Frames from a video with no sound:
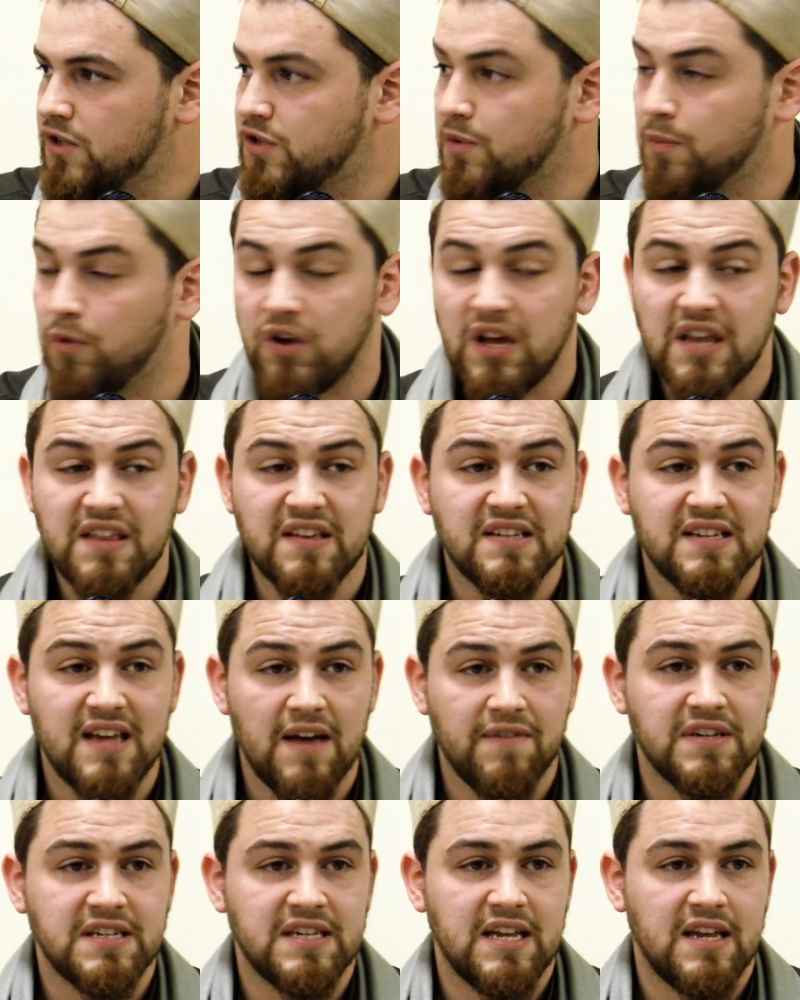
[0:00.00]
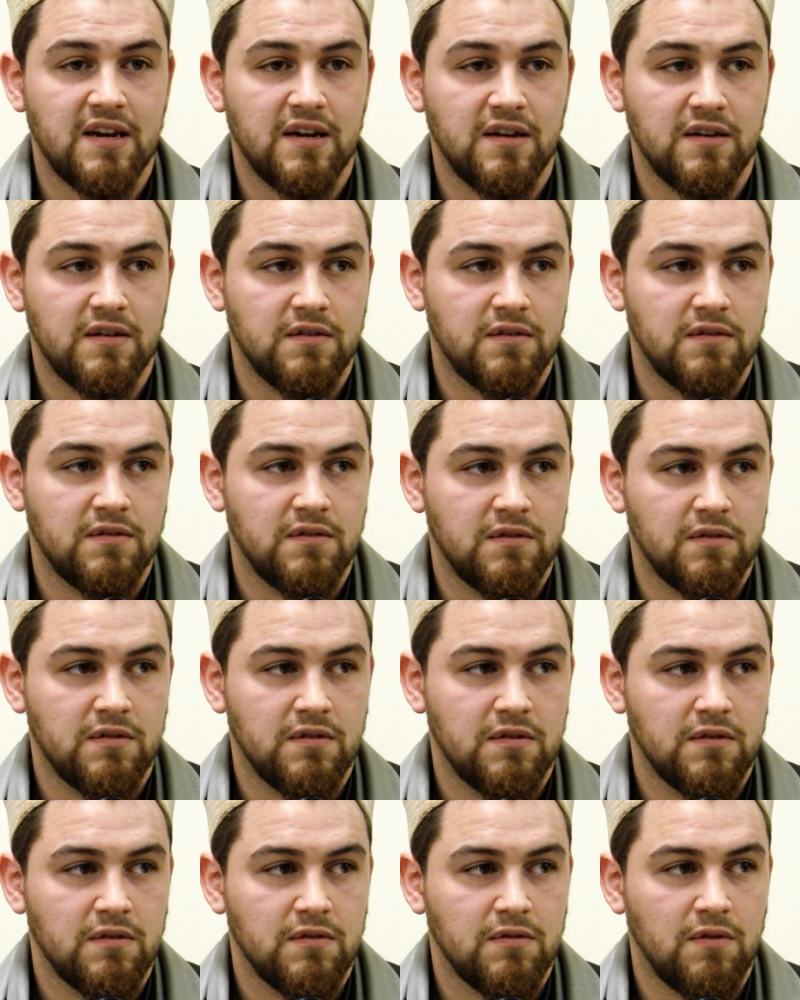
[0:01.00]
So Mughith is devastated,
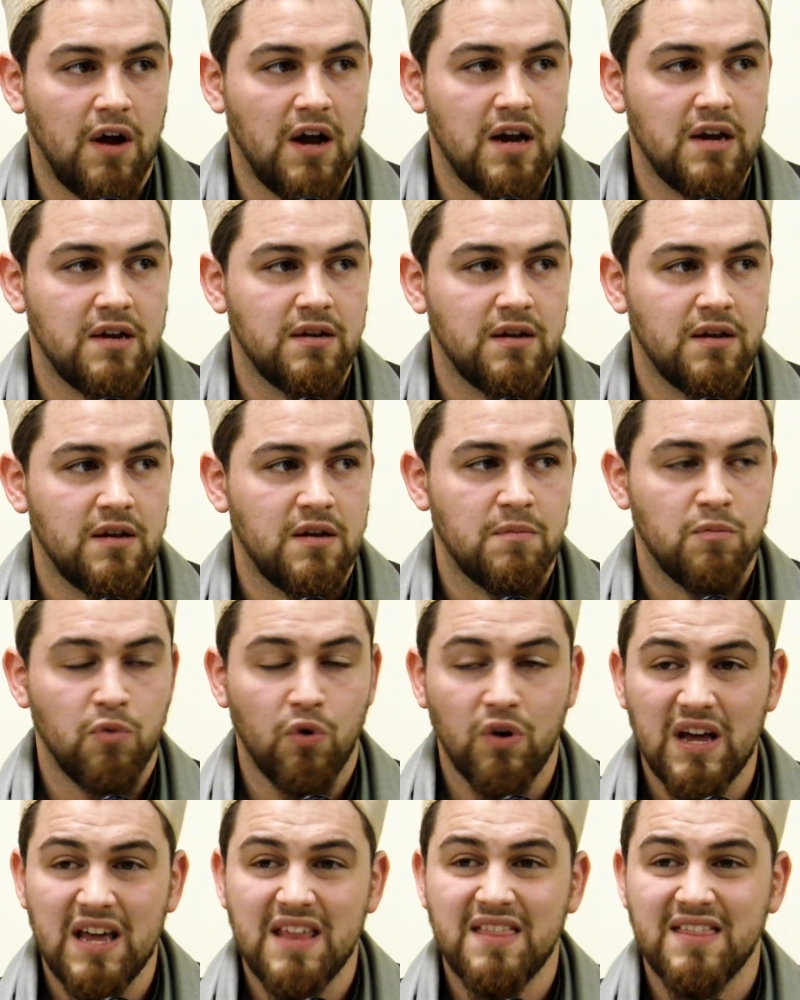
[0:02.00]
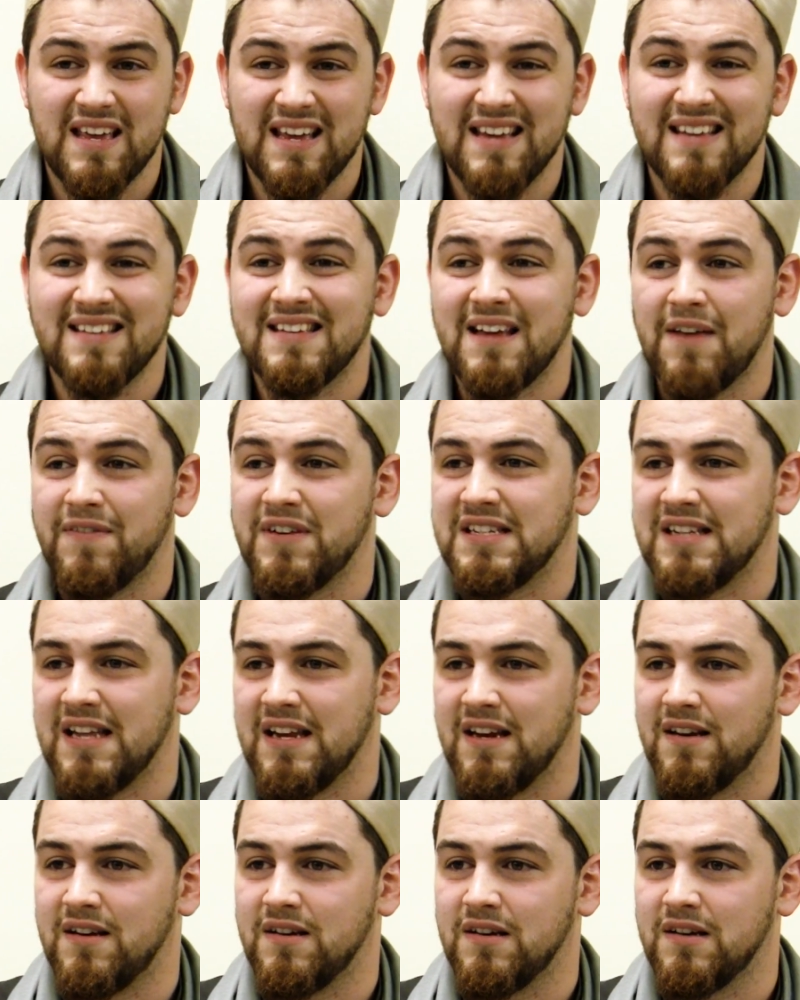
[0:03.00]
right? Mughith is
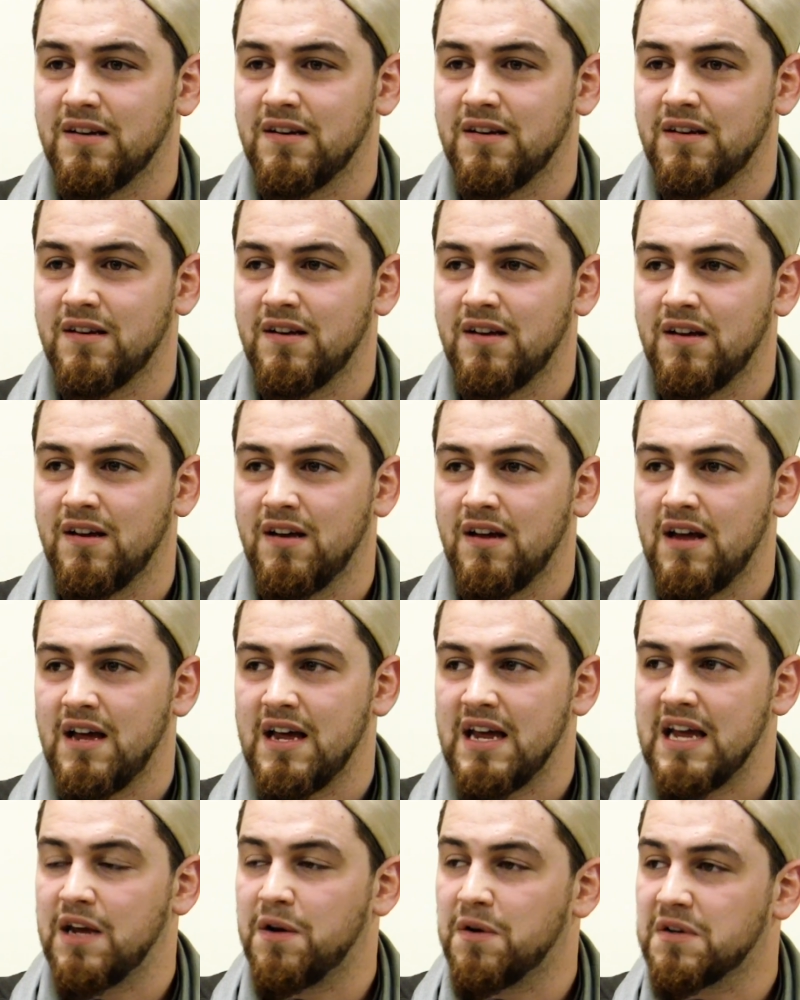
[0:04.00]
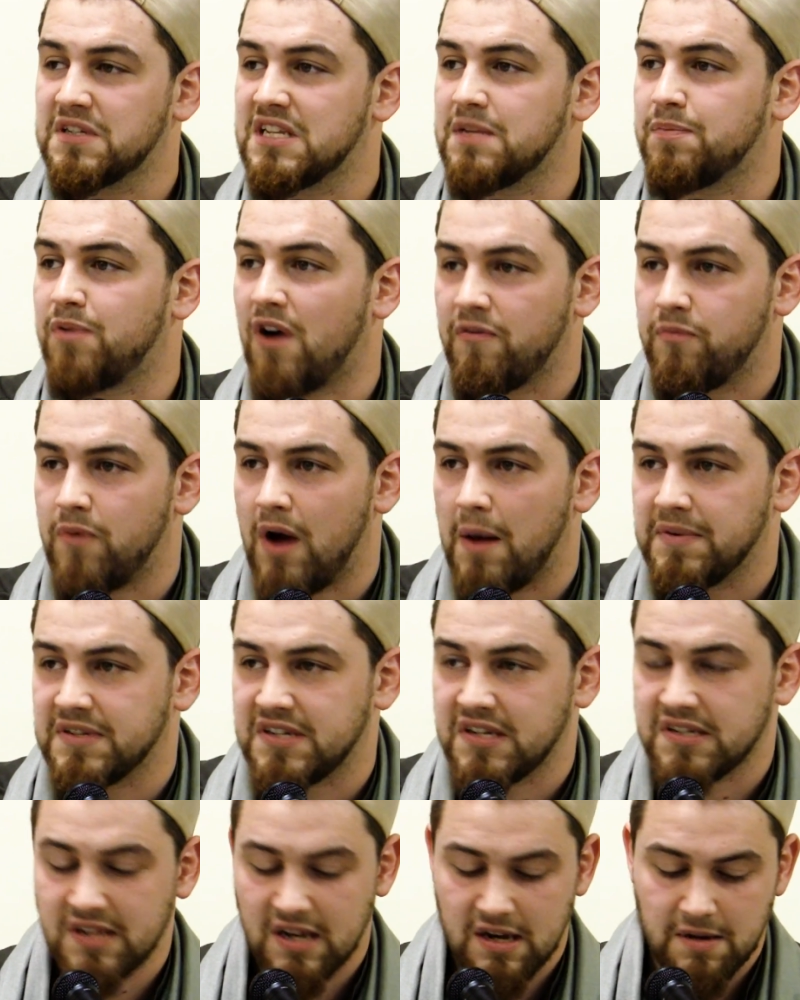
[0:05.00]
devastated. He goes to the Prophet
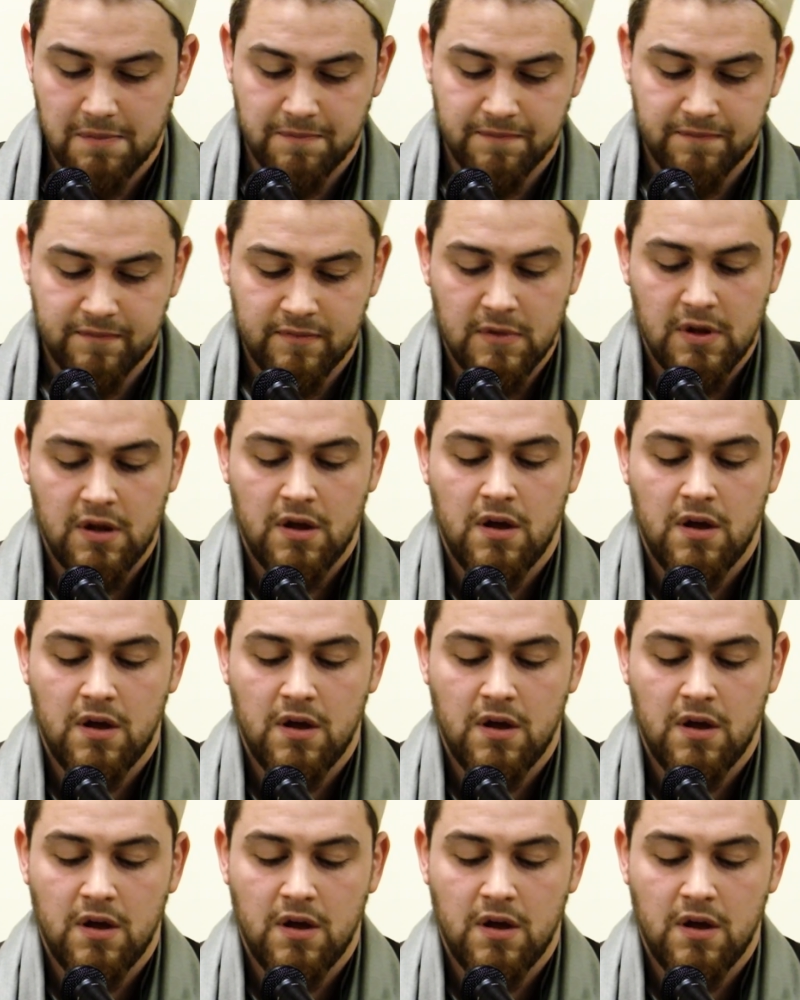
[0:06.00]
Muhammad sallallahu alaihi wasallam.